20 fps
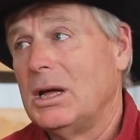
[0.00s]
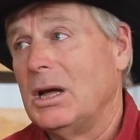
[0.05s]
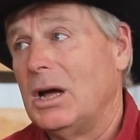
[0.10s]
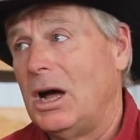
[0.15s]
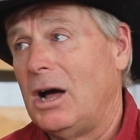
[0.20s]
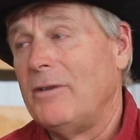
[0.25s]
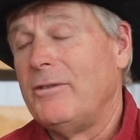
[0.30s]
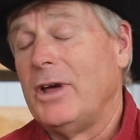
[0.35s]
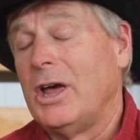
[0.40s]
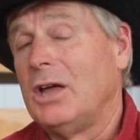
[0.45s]

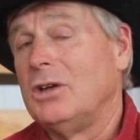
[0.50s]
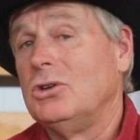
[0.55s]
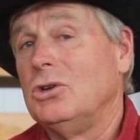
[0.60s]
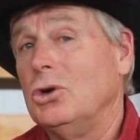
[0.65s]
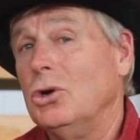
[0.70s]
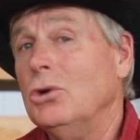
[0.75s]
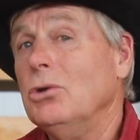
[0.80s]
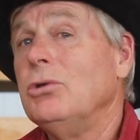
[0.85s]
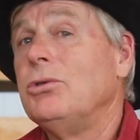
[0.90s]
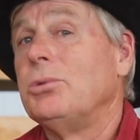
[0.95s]
I've had
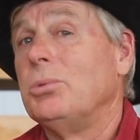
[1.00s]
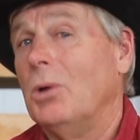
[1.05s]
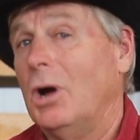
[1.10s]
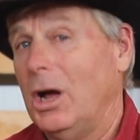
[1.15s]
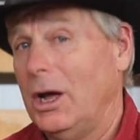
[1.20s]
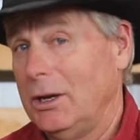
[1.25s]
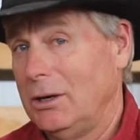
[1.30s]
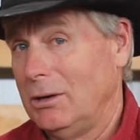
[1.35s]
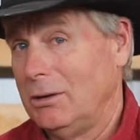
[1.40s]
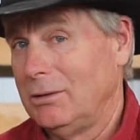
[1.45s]
youth
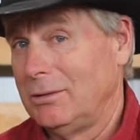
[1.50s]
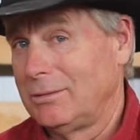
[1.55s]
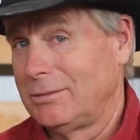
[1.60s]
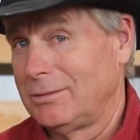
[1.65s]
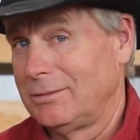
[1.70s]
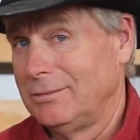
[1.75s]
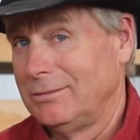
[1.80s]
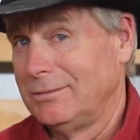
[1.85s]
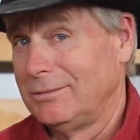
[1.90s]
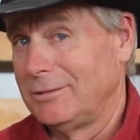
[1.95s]
riders
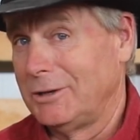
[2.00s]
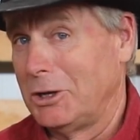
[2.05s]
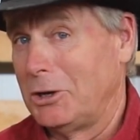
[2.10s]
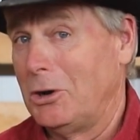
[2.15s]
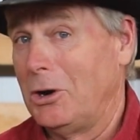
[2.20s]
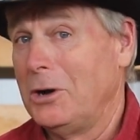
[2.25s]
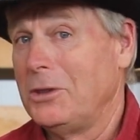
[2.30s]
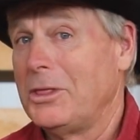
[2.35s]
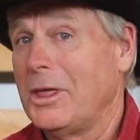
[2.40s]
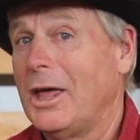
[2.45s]
that
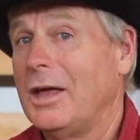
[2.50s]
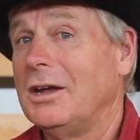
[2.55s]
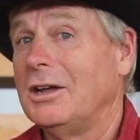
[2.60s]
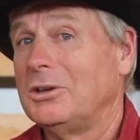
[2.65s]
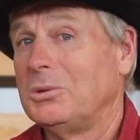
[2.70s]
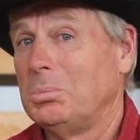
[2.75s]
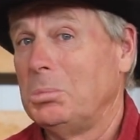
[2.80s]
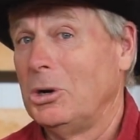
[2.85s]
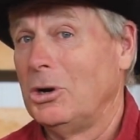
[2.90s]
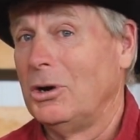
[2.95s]
aren't that
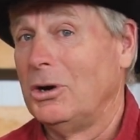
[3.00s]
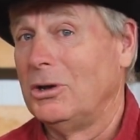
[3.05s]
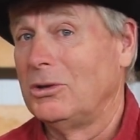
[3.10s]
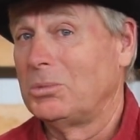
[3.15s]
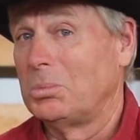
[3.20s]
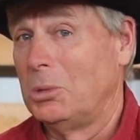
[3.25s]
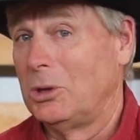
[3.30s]
experienced,